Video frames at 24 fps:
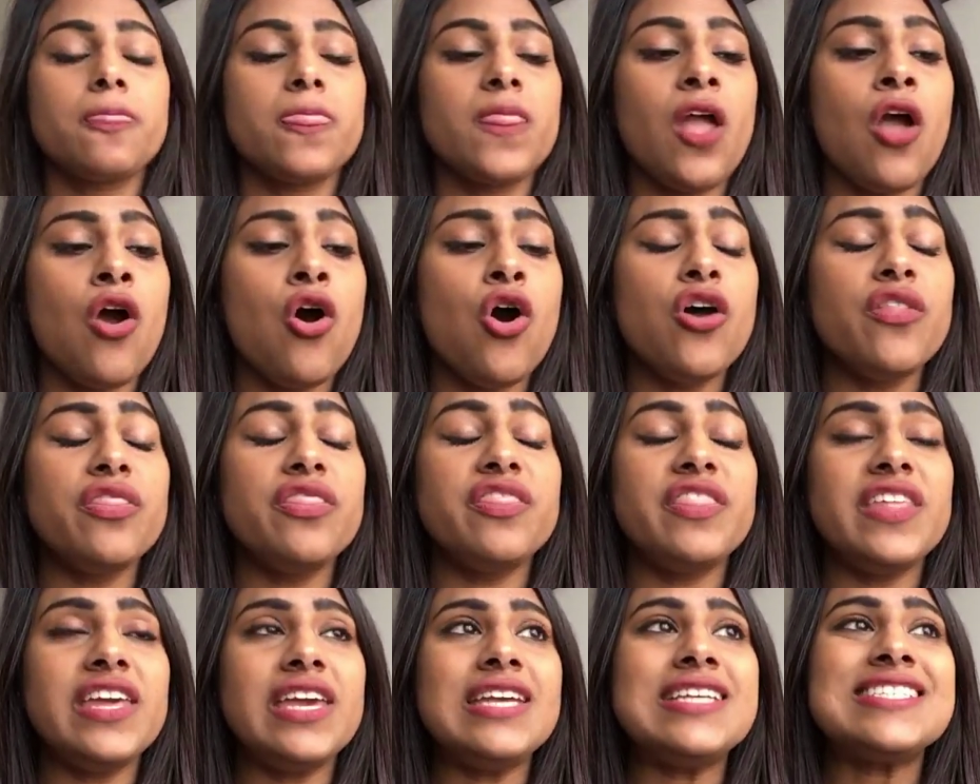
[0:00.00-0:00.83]
on
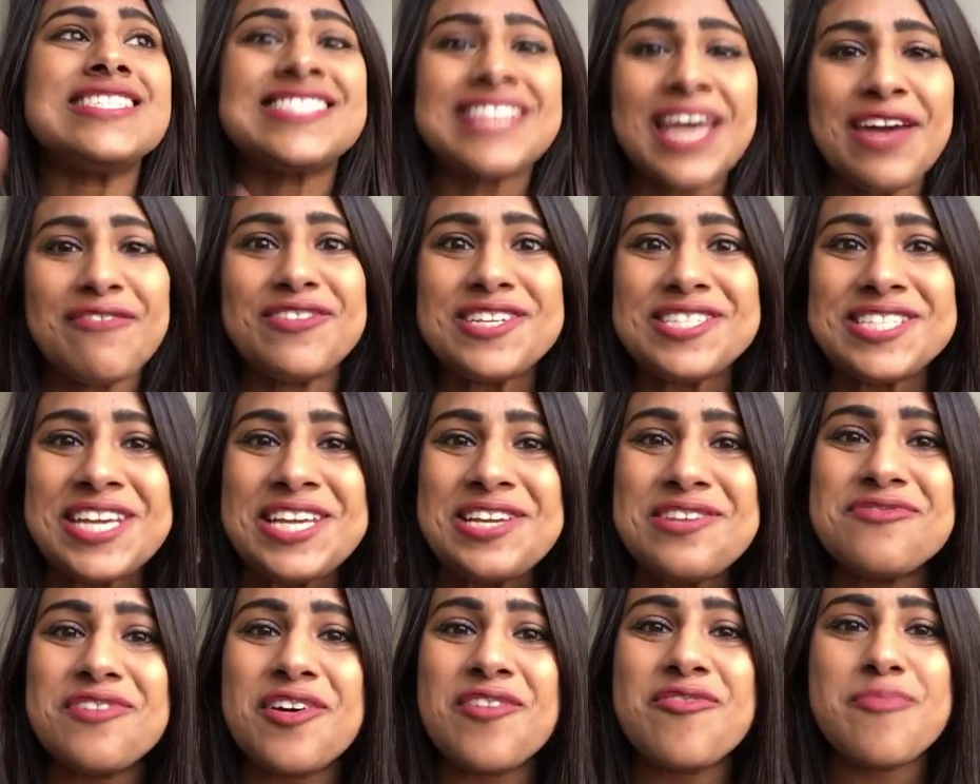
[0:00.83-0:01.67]
the
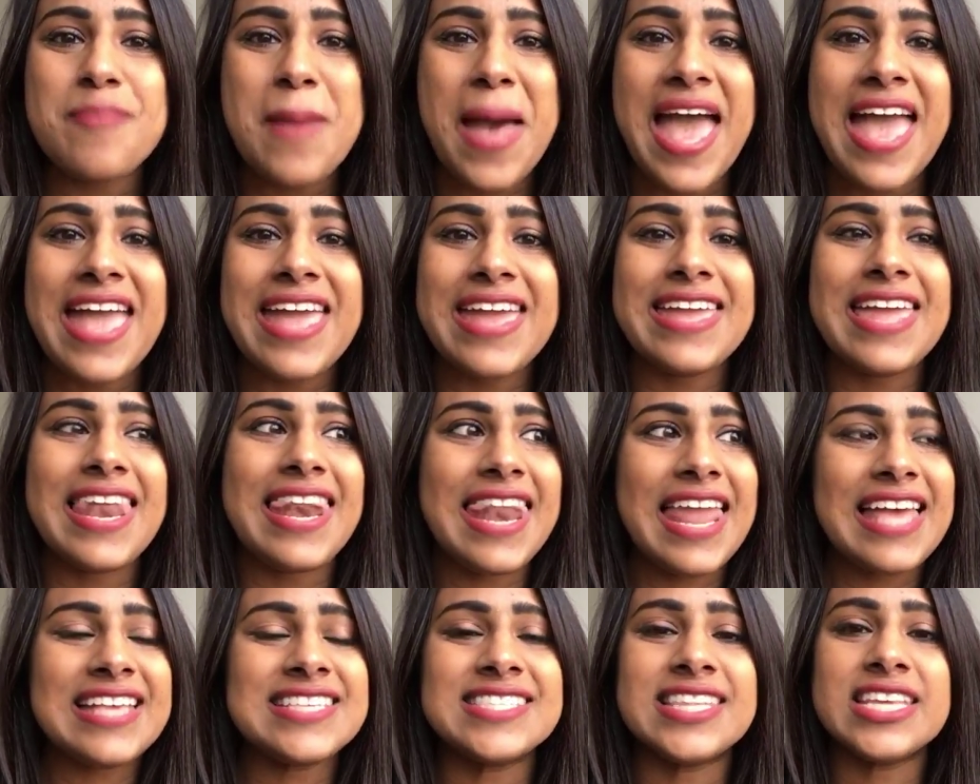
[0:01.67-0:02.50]
17th of May,
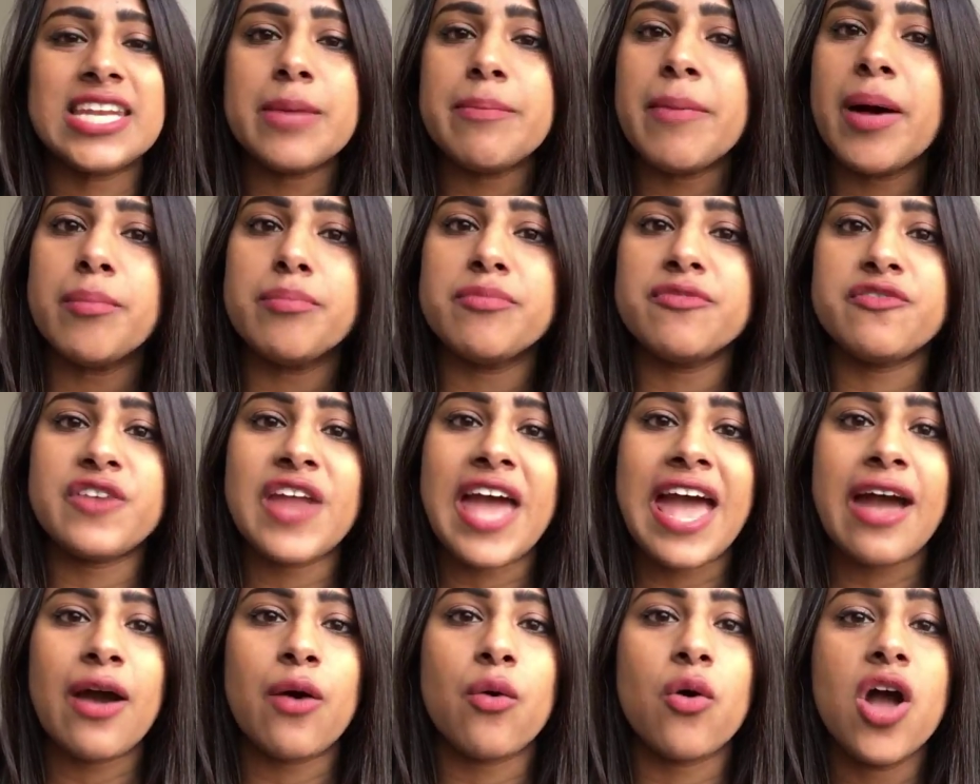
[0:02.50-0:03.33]
less than a month
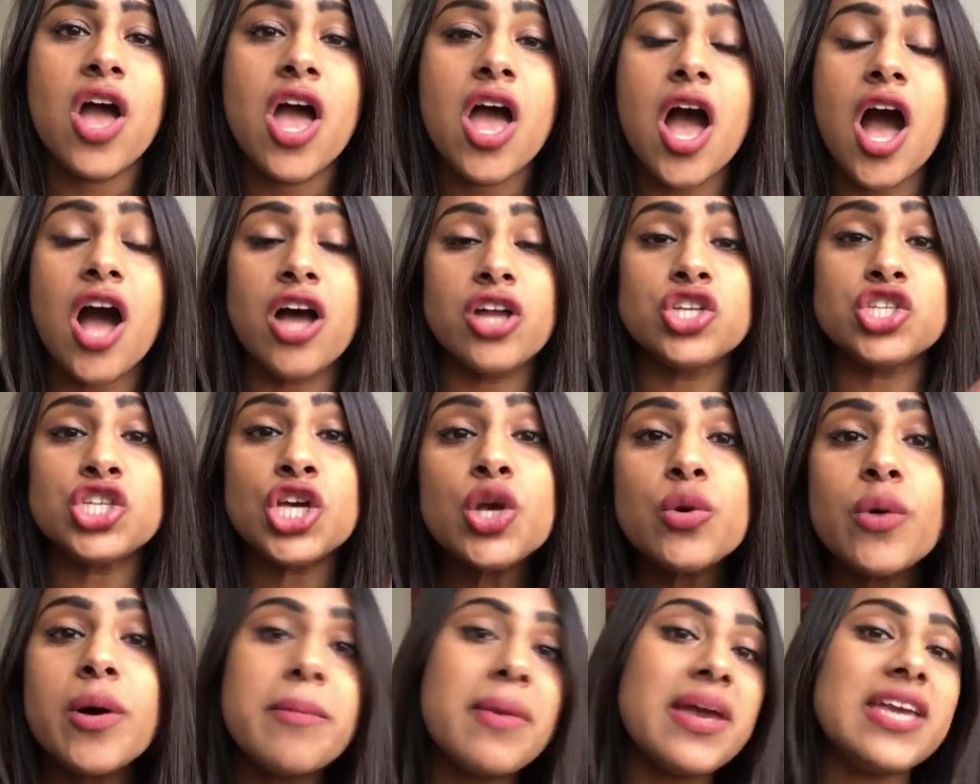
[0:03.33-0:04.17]
now,
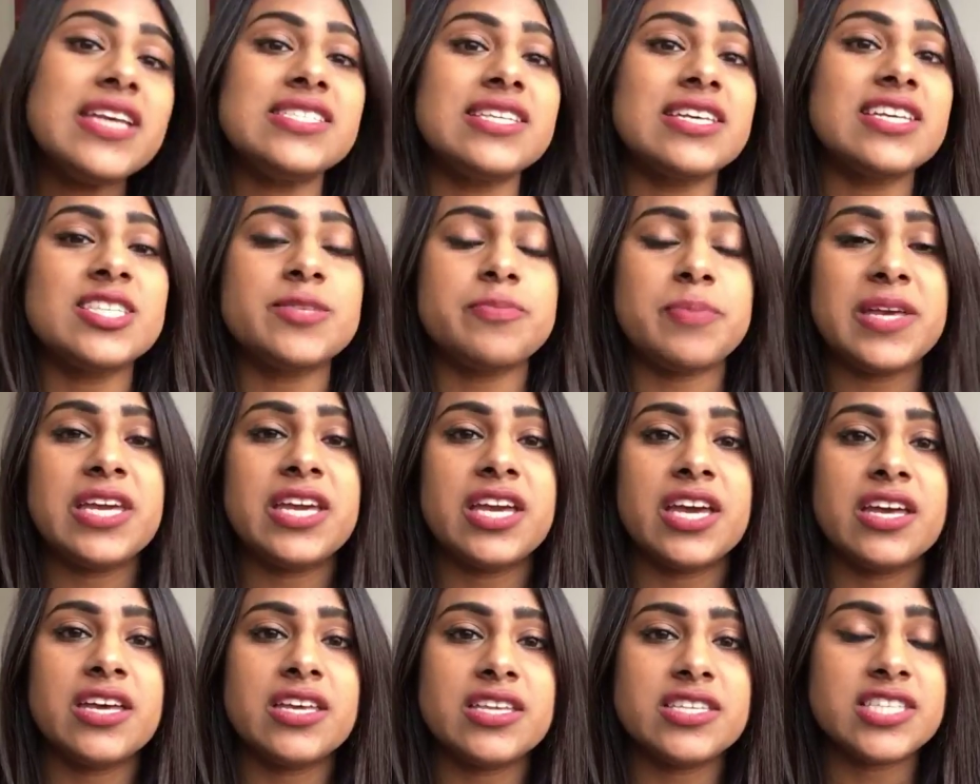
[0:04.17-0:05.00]
2 amazing
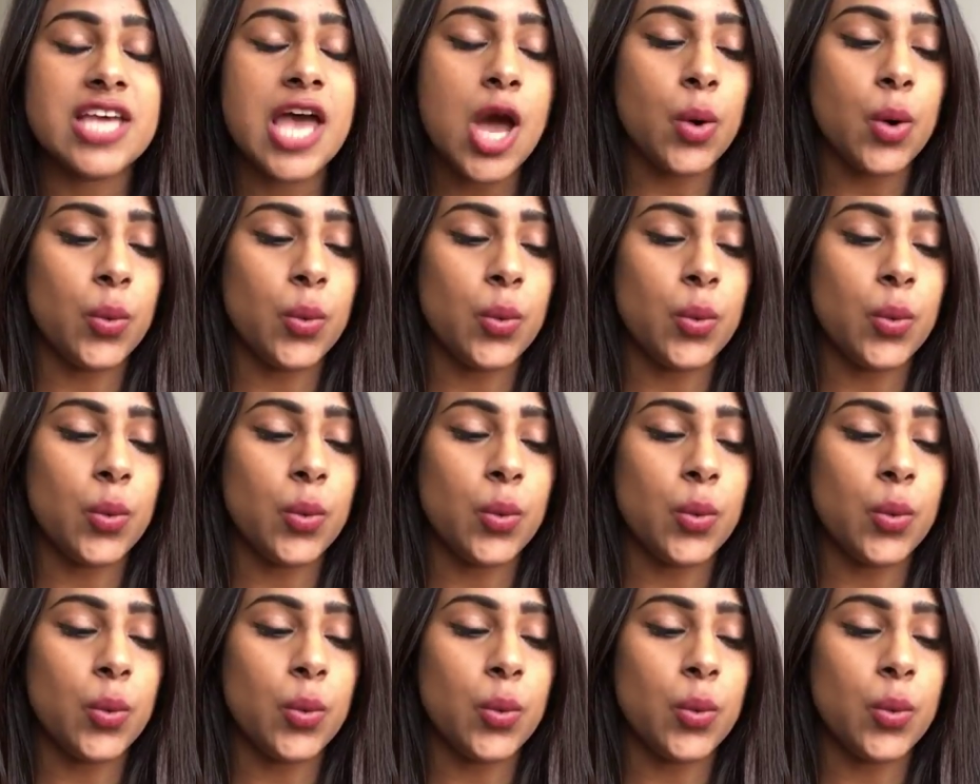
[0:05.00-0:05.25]
speakers.